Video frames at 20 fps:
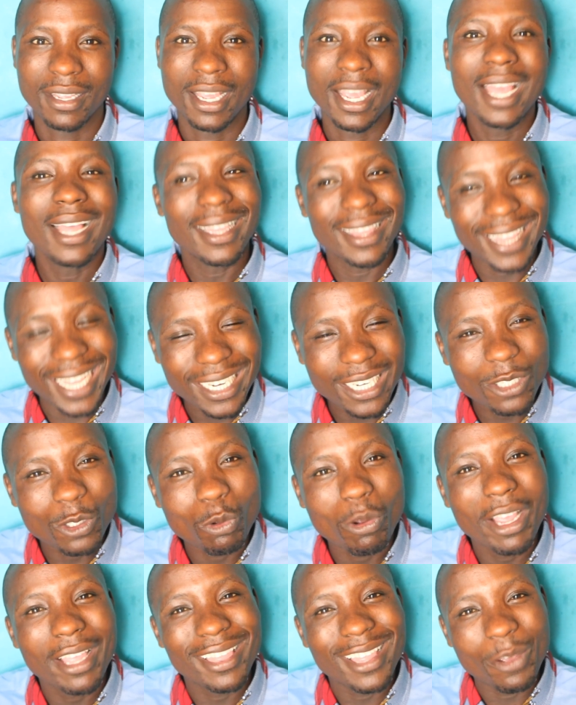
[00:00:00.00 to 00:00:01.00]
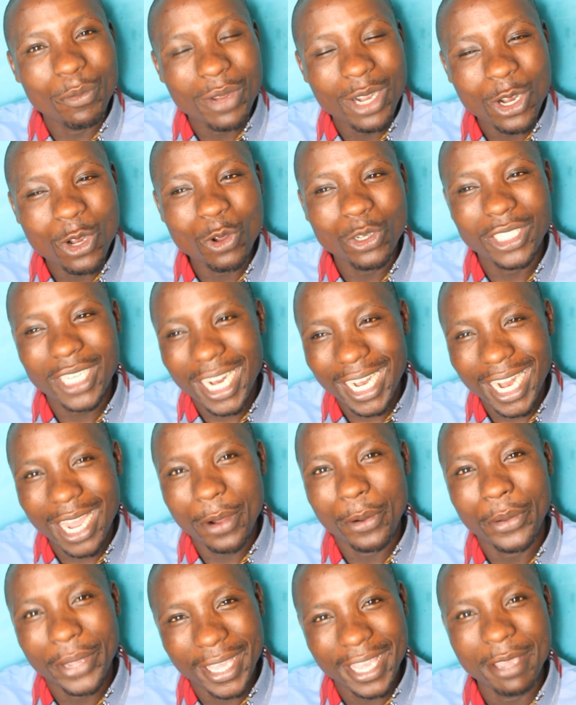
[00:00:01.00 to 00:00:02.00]
That is why they will not allow
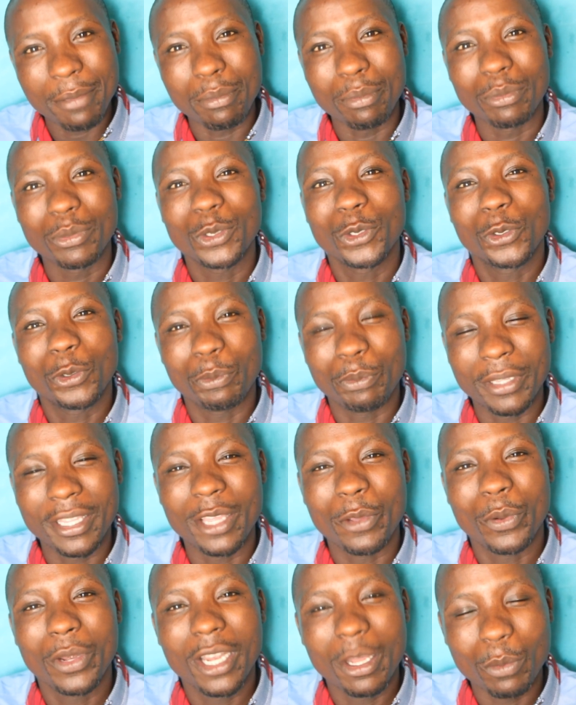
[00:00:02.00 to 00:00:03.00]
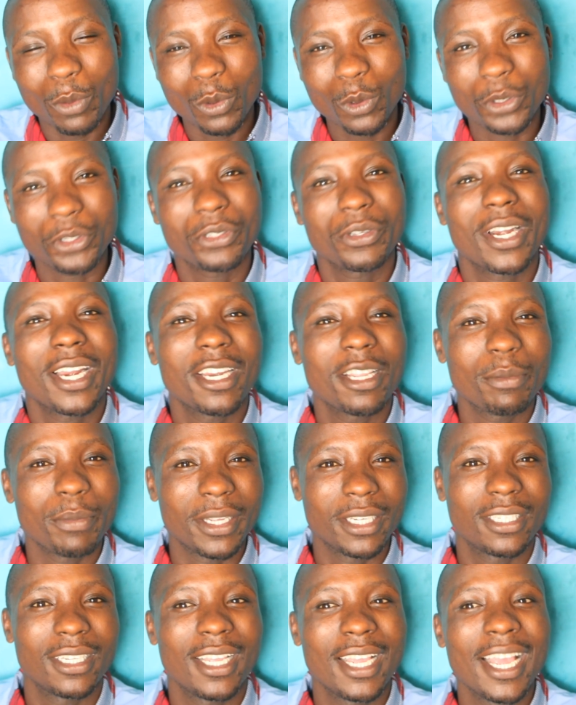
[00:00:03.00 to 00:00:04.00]
him to be the William Ruto's running
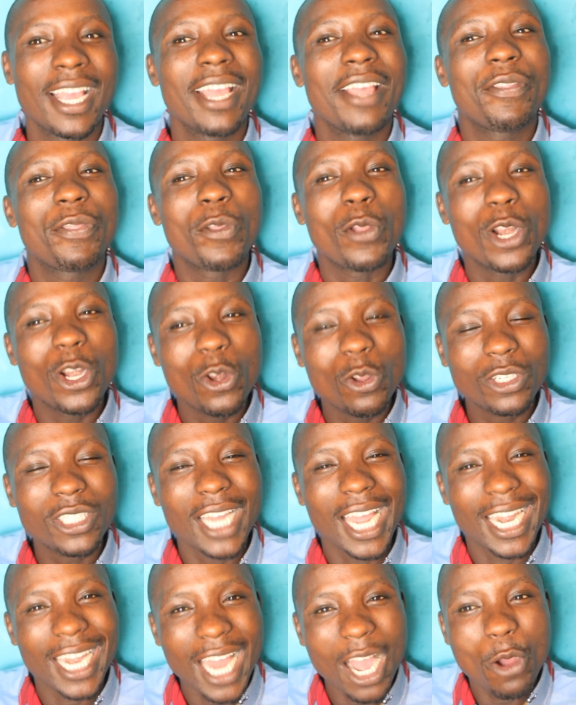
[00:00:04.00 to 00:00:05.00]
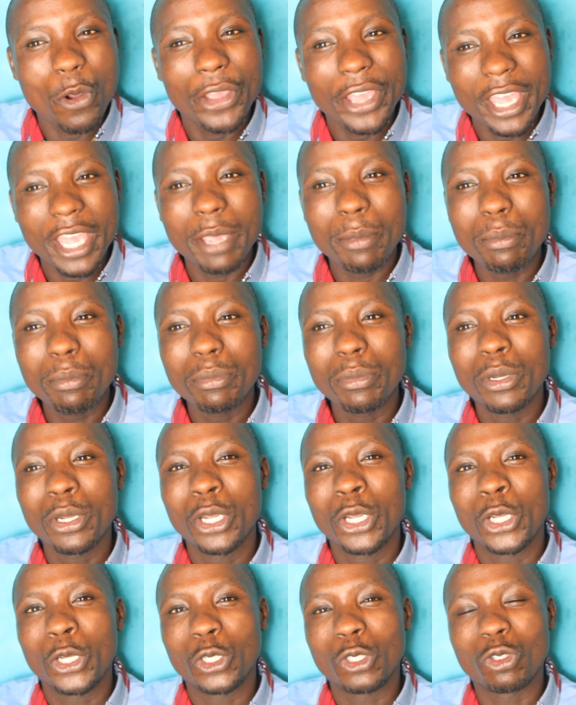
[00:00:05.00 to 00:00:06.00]
mate. They will not allow him
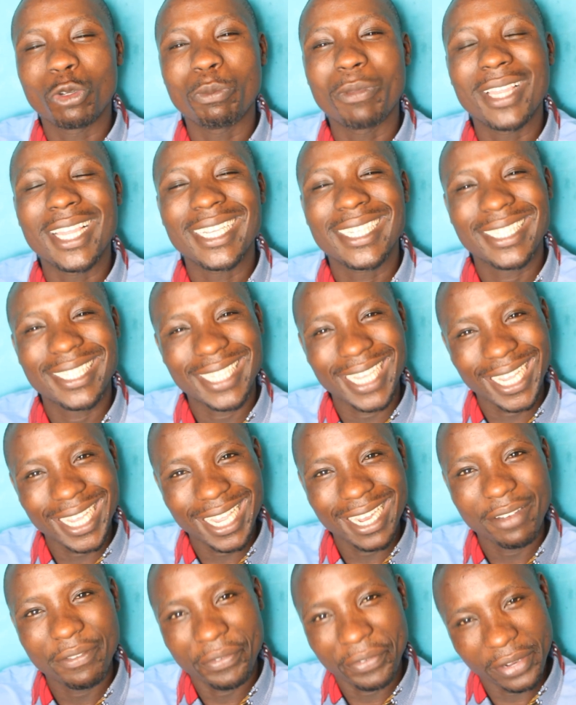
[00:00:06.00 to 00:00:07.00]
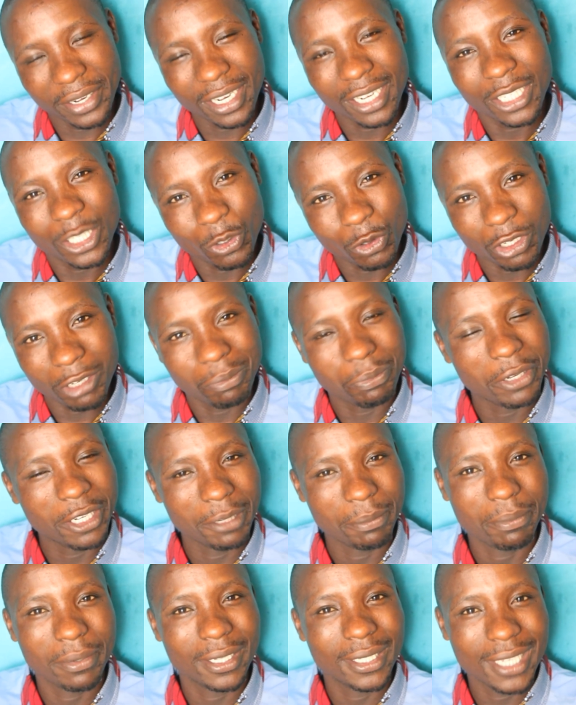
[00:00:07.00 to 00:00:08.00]
to be the second federal to deputy
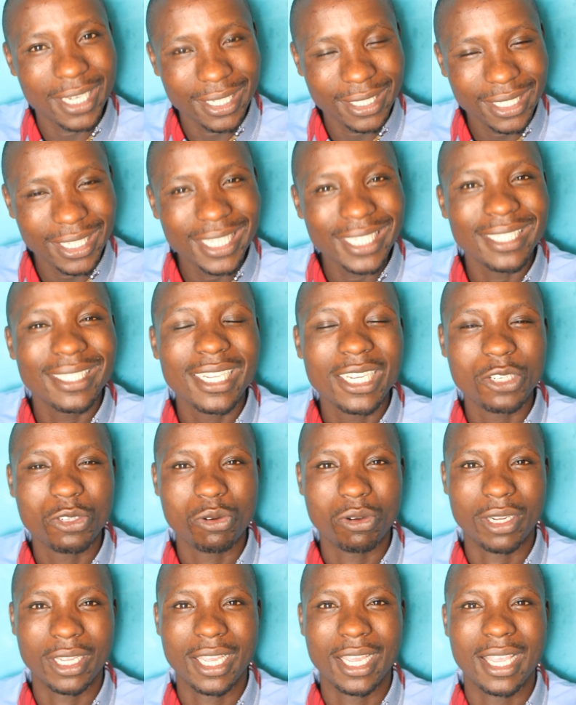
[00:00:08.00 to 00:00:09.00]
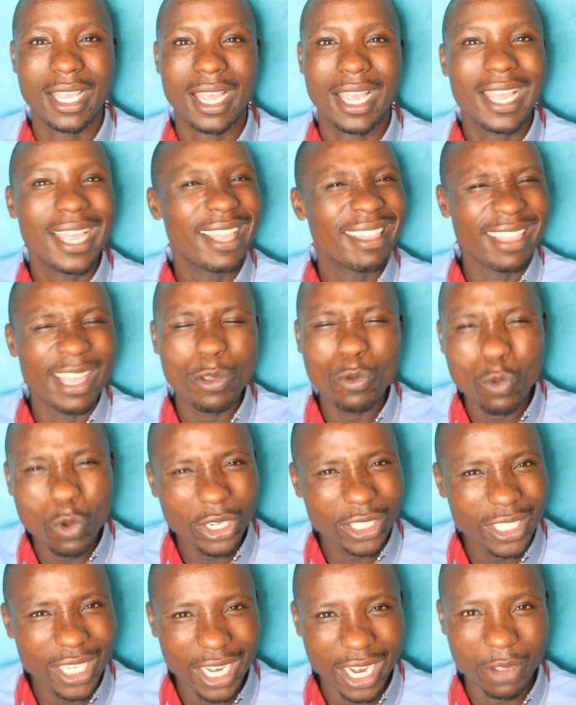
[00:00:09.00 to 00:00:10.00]
president in Central Kenya. They
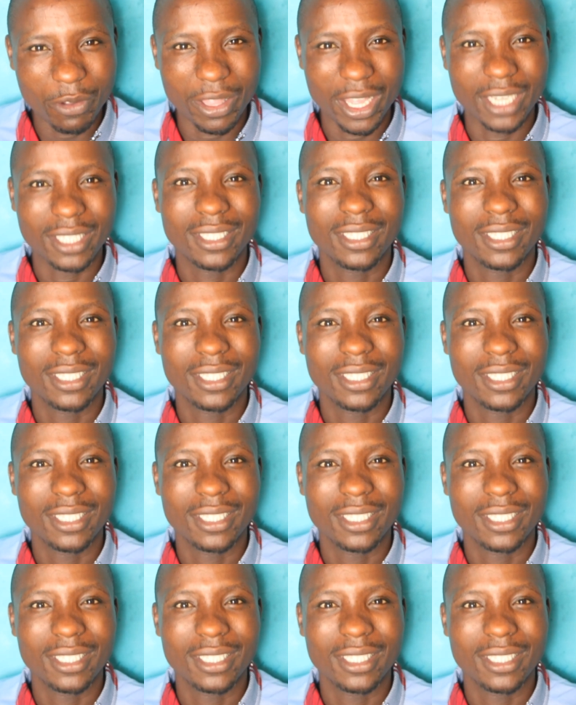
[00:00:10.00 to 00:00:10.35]
won't allow that.